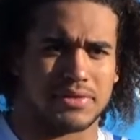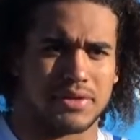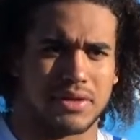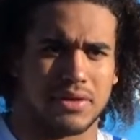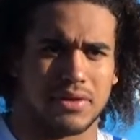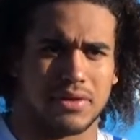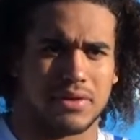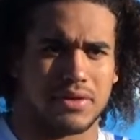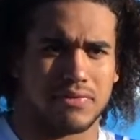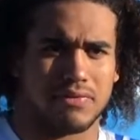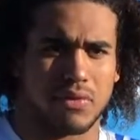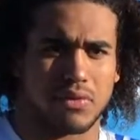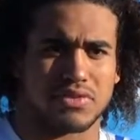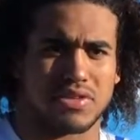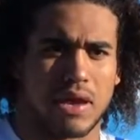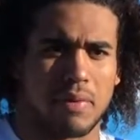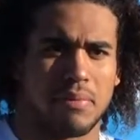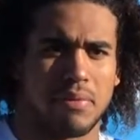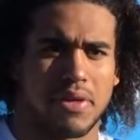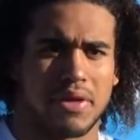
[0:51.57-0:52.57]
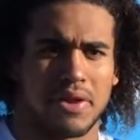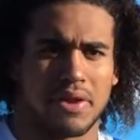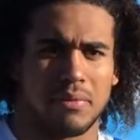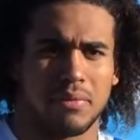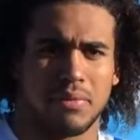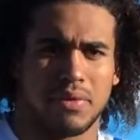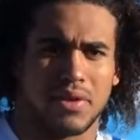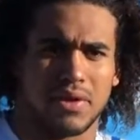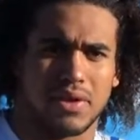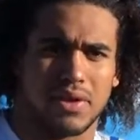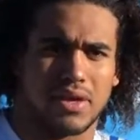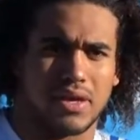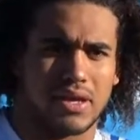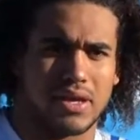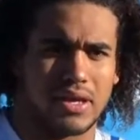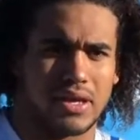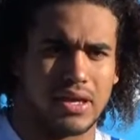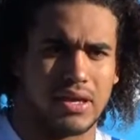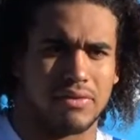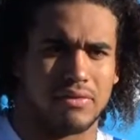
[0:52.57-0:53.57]
So fourth time playing them
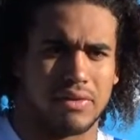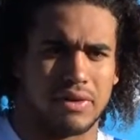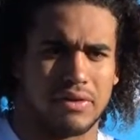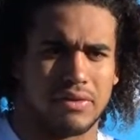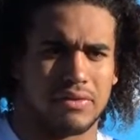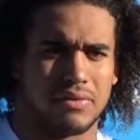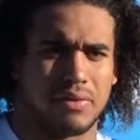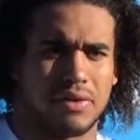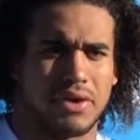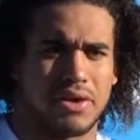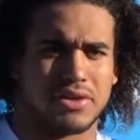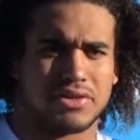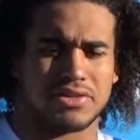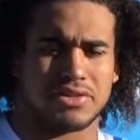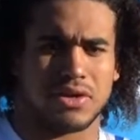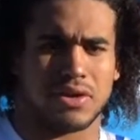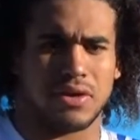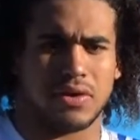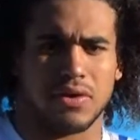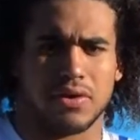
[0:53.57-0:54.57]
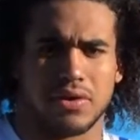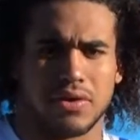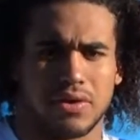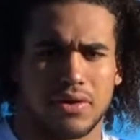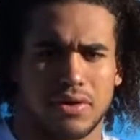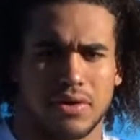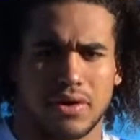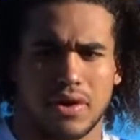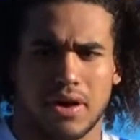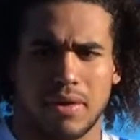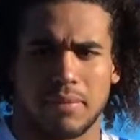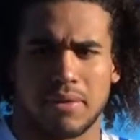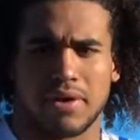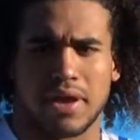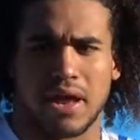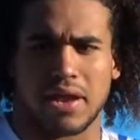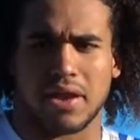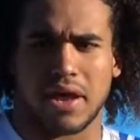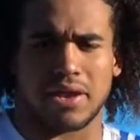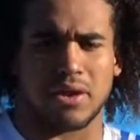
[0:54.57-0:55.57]
in 3 years. So, I mean,
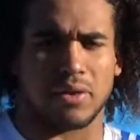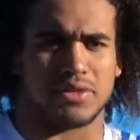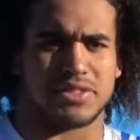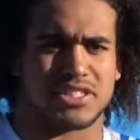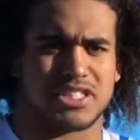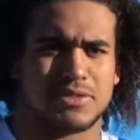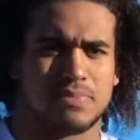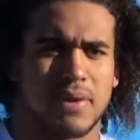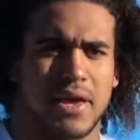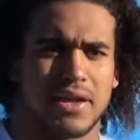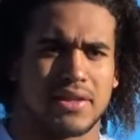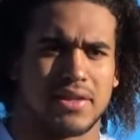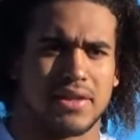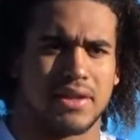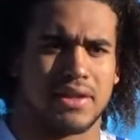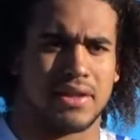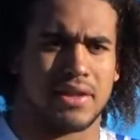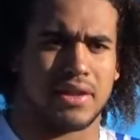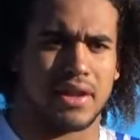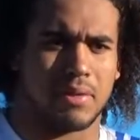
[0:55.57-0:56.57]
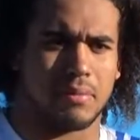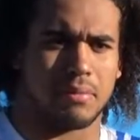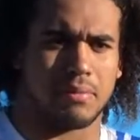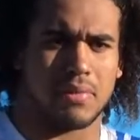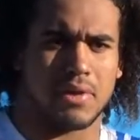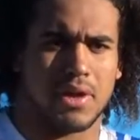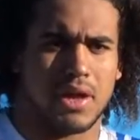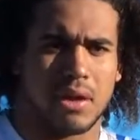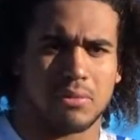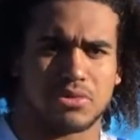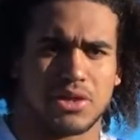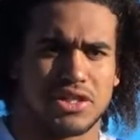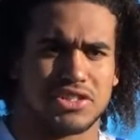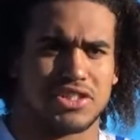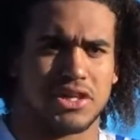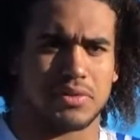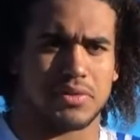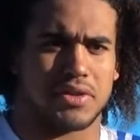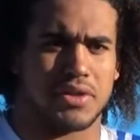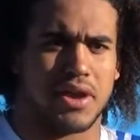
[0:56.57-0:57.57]
I know what to expect, and I'm trying to
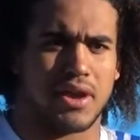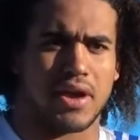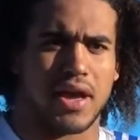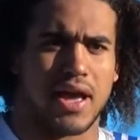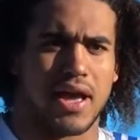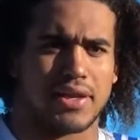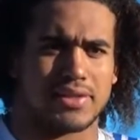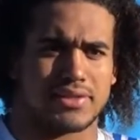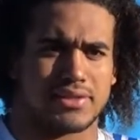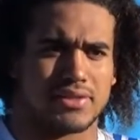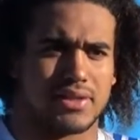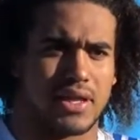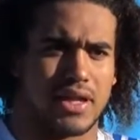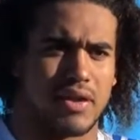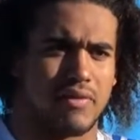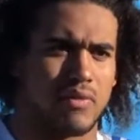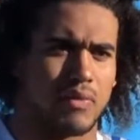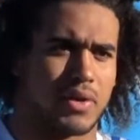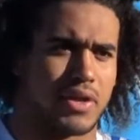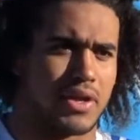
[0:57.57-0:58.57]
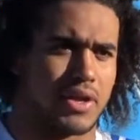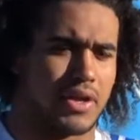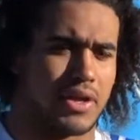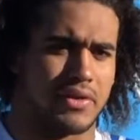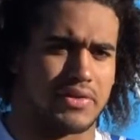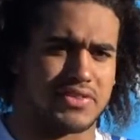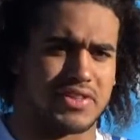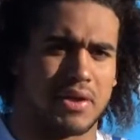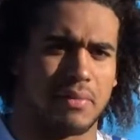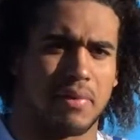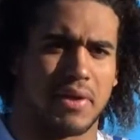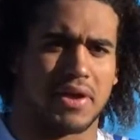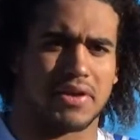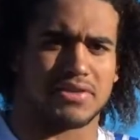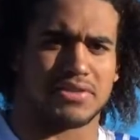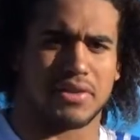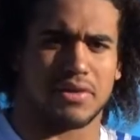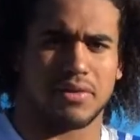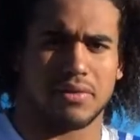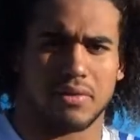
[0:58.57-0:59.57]
share with the young guys and let everyone get on the same page.
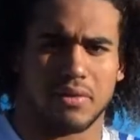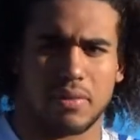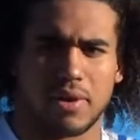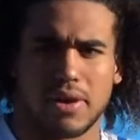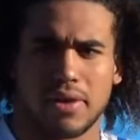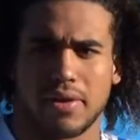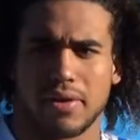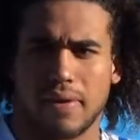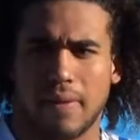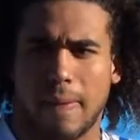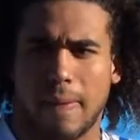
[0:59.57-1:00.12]
So we're ready.